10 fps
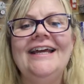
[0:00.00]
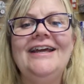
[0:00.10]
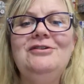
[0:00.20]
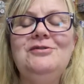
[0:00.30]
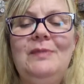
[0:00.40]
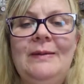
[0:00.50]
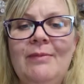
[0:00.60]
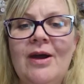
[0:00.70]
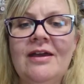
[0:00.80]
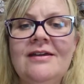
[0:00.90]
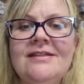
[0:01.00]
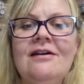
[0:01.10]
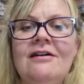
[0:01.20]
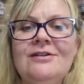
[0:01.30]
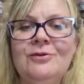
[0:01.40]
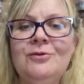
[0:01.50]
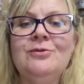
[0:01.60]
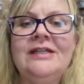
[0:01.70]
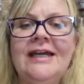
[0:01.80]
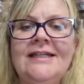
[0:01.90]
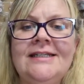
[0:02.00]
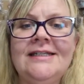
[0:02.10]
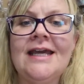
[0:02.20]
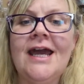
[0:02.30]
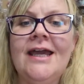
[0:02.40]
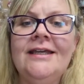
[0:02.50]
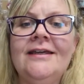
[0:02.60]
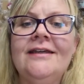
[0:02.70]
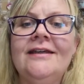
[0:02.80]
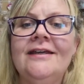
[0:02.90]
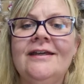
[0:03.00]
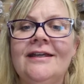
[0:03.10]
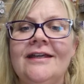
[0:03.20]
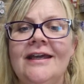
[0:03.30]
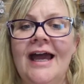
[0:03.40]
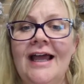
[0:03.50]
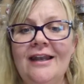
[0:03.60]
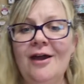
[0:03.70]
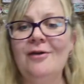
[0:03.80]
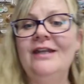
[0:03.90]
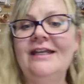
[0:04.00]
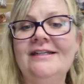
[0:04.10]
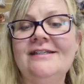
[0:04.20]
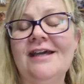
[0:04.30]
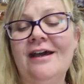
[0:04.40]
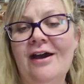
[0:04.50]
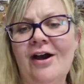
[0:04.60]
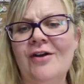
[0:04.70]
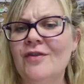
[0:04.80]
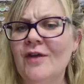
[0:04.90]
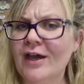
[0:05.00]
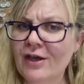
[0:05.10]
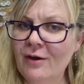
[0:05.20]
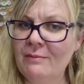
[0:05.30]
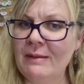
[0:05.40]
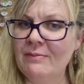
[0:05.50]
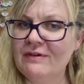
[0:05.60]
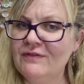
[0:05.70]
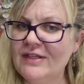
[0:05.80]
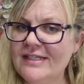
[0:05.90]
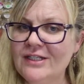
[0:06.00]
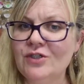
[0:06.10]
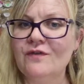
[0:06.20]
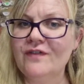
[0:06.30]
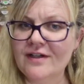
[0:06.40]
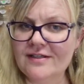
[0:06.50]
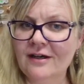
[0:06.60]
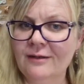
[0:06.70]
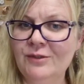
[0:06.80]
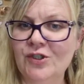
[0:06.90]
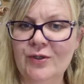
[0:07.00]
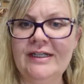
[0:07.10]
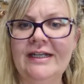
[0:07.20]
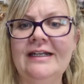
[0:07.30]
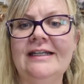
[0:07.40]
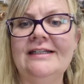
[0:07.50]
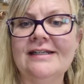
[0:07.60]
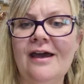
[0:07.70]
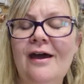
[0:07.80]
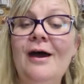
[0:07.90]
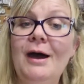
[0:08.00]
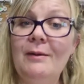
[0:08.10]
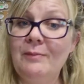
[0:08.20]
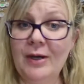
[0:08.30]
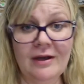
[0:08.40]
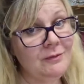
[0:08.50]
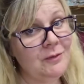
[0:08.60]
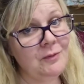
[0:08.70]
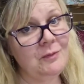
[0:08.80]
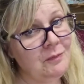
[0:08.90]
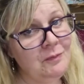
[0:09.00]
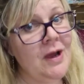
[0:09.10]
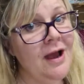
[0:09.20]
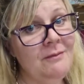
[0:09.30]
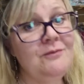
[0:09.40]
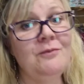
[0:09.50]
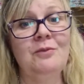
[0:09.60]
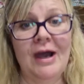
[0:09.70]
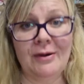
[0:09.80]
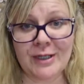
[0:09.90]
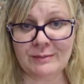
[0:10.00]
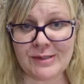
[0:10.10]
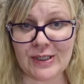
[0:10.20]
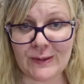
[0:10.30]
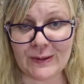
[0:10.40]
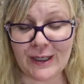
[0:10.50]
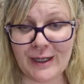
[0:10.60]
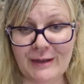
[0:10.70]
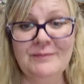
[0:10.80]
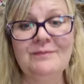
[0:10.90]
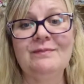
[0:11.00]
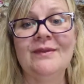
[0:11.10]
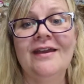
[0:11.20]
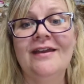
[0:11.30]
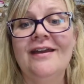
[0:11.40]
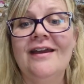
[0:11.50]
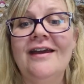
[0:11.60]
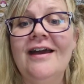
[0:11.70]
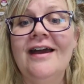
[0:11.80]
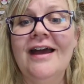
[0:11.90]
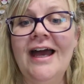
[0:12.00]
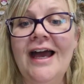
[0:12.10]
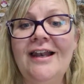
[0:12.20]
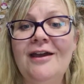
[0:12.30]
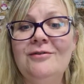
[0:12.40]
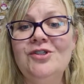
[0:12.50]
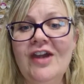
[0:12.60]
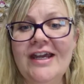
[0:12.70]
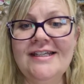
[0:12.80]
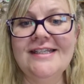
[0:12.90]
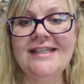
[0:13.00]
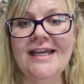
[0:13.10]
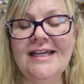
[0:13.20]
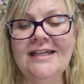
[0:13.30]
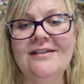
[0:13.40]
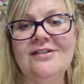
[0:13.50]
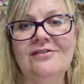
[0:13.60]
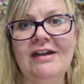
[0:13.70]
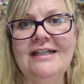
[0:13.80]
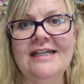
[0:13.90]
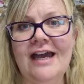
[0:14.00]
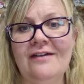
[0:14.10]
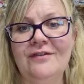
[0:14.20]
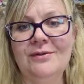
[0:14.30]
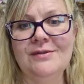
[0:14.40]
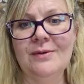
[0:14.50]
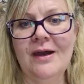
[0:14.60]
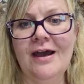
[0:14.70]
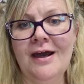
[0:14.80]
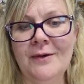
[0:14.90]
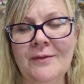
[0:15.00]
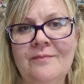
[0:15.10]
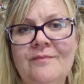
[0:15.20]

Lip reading: who's been by her side all day today. Hello, Linda. I can't remember if this is your first time joining, Linda, but welcome to you. Hello, Tracy. It's great to have you as well.